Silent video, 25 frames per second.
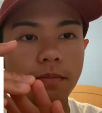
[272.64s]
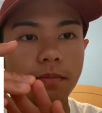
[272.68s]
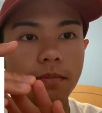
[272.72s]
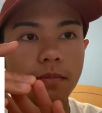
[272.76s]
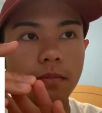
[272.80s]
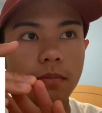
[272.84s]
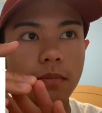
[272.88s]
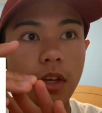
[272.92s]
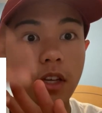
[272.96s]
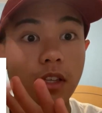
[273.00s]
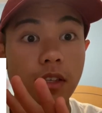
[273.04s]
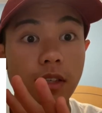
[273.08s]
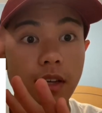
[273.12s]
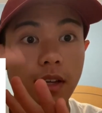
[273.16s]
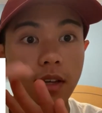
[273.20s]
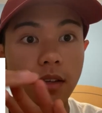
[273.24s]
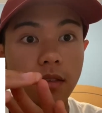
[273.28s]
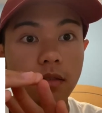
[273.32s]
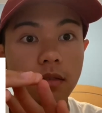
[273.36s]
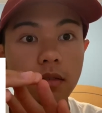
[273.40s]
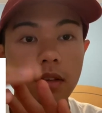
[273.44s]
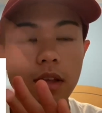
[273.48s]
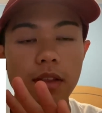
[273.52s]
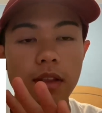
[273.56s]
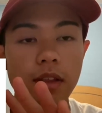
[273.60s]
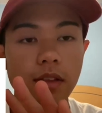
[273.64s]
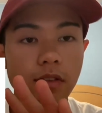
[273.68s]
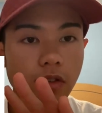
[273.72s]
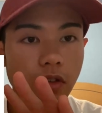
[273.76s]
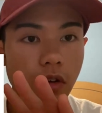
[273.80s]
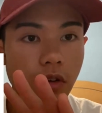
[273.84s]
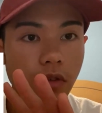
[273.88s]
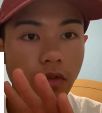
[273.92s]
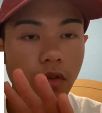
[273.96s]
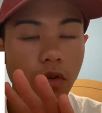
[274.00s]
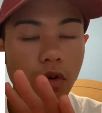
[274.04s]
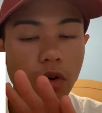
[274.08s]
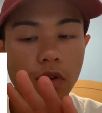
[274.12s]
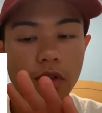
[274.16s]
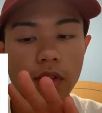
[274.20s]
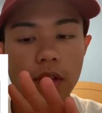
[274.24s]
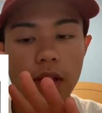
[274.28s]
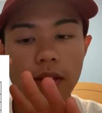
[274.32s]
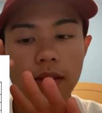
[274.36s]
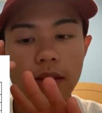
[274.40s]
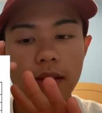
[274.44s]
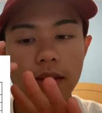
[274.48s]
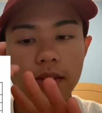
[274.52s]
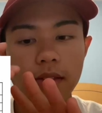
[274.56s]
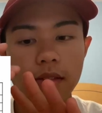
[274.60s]
a 6, and then so forth.
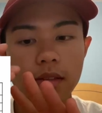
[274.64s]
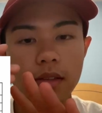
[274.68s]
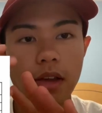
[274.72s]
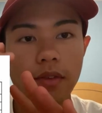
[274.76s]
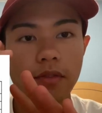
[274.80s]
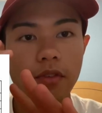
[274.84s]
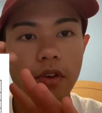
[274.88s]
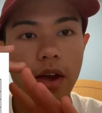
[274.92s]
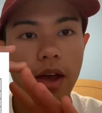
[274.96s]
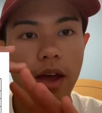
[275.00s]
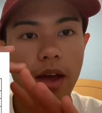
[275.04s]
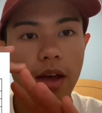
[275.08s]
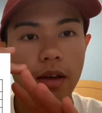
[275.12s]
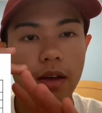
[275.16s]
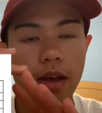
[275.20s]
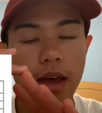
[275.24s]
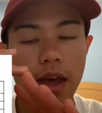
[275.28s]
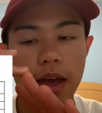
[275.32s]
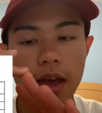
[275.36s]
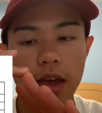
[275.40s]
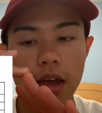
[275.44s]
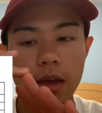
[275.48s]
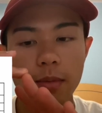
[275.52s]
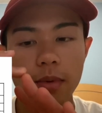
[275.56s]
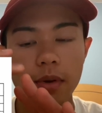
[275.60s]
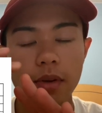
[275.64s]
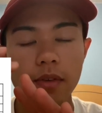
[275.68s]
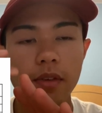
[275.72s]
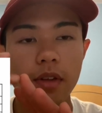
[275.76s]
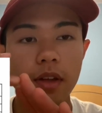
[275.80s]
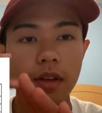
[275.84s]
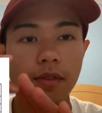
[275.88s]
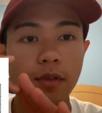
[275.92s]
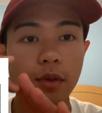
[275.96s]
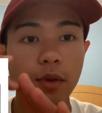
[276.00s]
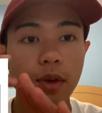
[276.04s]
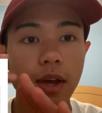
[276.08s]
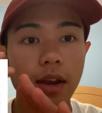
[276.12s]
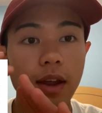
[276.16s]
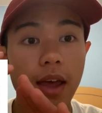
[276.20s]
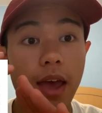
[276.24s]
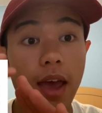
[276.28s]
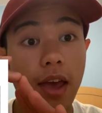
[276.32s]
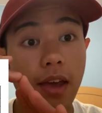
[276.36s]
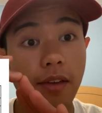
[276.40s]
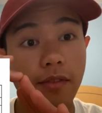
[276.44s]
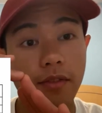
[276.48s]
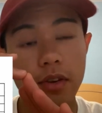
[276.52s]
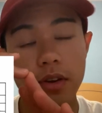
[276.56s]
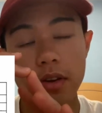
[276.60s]
And then same for A, but if you get an
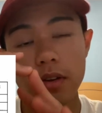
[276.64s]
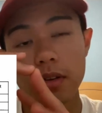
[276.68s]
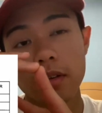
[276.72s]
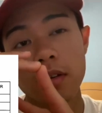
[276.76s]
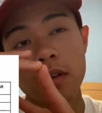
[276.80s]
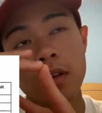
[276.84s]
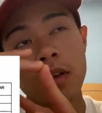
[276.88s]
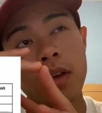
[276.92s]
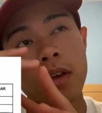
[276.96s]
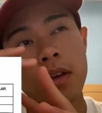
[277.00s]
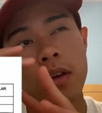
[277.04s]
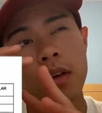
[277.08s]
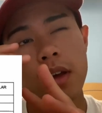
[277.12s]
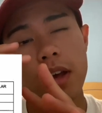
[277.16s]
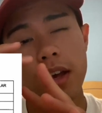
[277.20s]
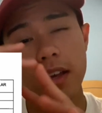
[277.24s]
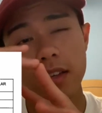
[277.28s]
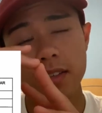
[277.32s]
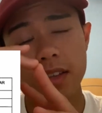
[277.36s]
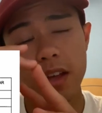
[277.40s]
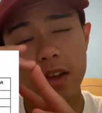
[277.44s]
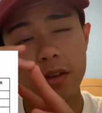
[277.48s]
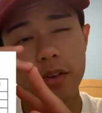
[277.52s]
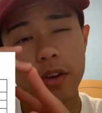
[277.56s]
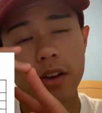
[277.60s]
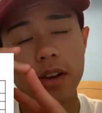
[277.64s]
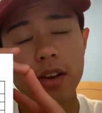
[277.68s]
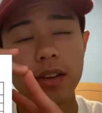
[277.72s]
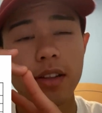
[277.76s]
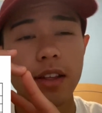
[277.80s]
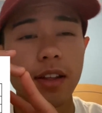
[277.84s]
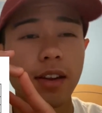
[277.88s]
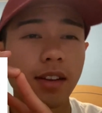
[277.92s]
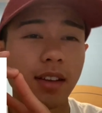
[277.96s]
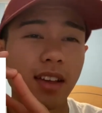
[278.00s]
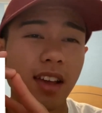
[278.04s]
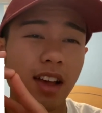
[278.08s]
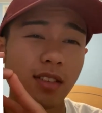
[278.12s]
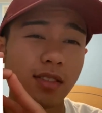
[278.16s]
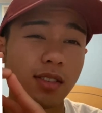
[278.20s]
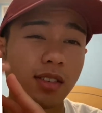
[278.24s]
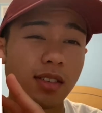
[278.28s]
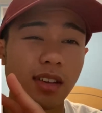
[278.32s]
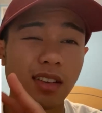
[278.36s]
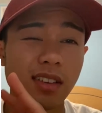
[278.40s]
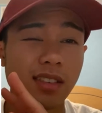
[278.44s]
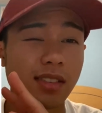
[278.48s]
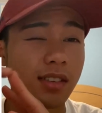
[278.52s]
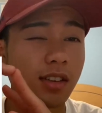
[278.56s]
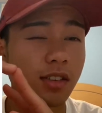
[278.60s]
A in accelerated, then it counts as
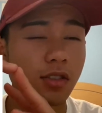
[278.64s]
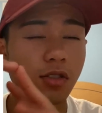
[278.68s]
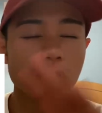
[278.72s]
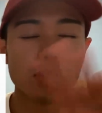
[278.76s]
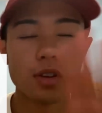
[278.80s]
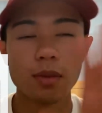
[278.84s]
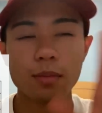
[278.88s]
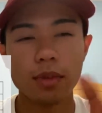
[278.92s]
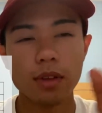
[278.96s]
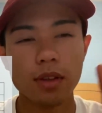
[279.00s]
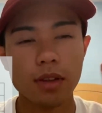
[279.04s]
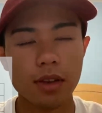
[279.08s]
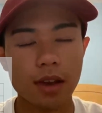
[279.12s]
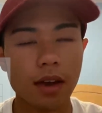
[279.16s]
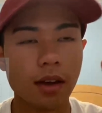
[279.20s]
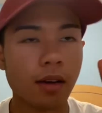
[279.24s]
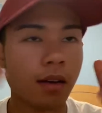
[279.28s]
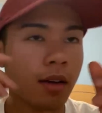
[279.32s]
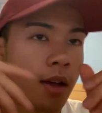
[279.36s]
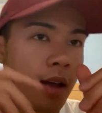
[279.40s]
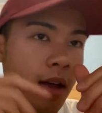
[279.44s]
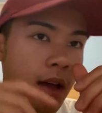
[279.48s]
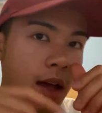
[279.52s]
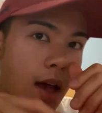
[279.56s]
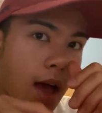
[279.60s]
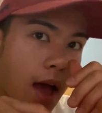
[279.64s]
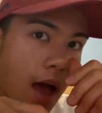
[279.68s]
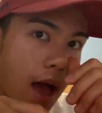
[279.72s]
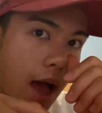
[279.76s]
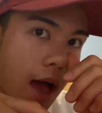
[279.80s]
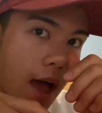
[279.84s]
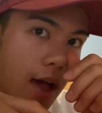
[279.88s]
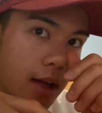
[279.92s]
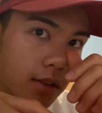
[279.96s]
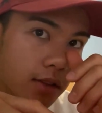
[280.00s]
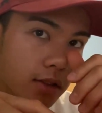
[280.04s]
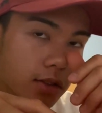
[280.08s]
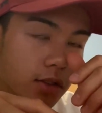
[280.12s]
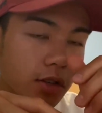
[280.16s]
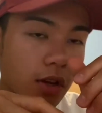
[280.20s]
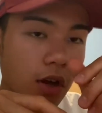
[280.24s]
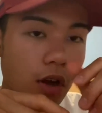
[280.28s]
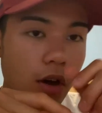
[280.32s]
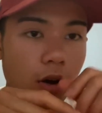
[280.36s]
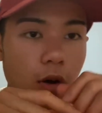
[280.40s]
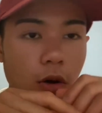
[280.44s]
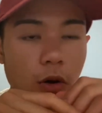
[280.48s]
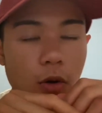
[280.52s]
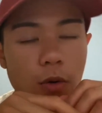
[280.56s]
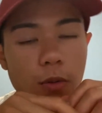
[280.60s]
like a 6 or something. Yeah. And
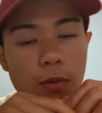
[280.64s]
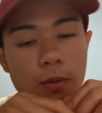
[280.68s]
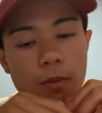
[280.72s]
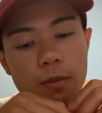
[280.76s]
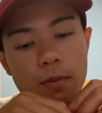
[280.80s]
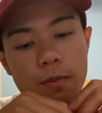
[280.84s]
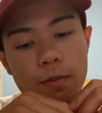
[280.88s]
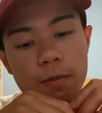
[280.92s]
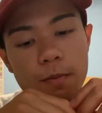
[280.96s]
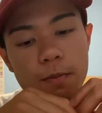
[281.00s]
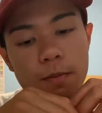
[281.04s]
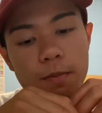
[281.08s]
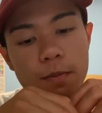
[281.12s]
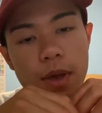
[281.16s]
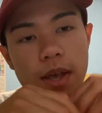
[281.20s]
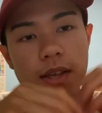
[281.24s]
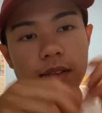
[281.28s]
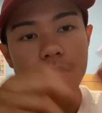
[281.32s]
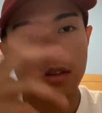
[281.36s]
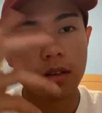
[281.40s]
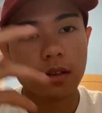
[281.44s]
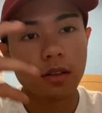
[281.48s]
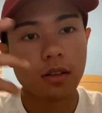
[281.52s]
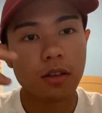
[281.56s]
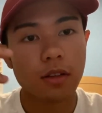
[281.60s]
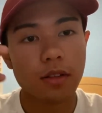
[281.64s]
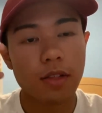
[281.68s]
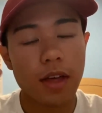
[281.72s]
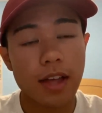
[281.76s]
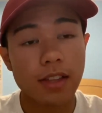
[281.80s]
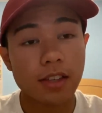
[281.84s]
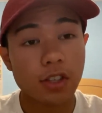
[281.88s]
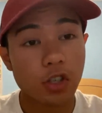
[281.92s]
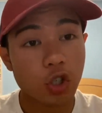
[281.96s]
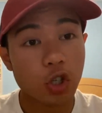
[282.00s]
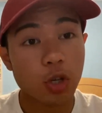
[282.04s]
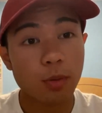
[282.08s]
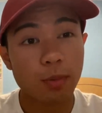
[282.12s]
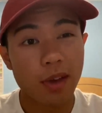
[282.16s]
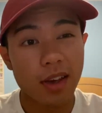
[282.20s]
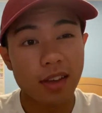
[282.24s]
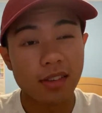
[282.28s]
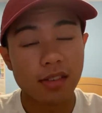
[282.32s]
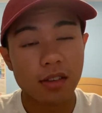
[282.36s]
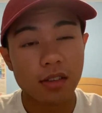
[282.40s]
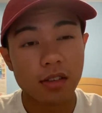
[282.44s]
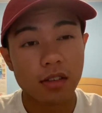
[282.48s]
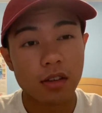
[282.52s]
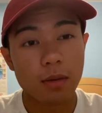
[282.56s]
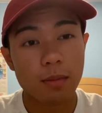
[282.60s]
so basically that's a GPA
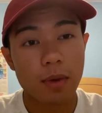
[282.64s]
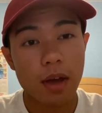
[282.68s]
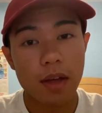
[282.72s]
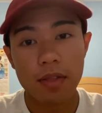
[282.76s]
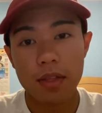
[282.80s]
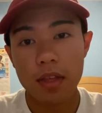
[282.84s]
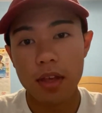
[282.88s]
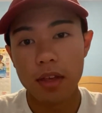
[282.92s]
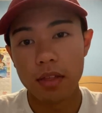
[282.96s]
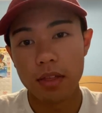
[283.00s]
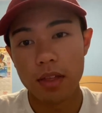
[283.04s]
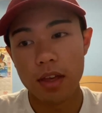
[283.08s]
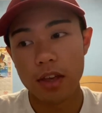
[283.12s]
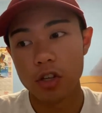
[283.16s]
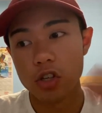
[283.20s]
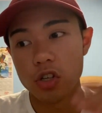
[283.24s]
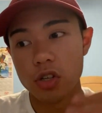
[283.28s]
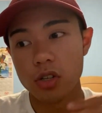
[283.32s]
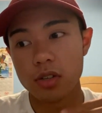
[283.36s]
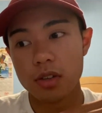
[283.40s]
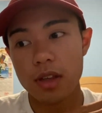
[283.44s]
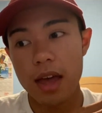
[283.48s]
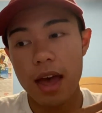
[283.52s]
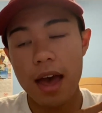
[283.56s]
system, and then they just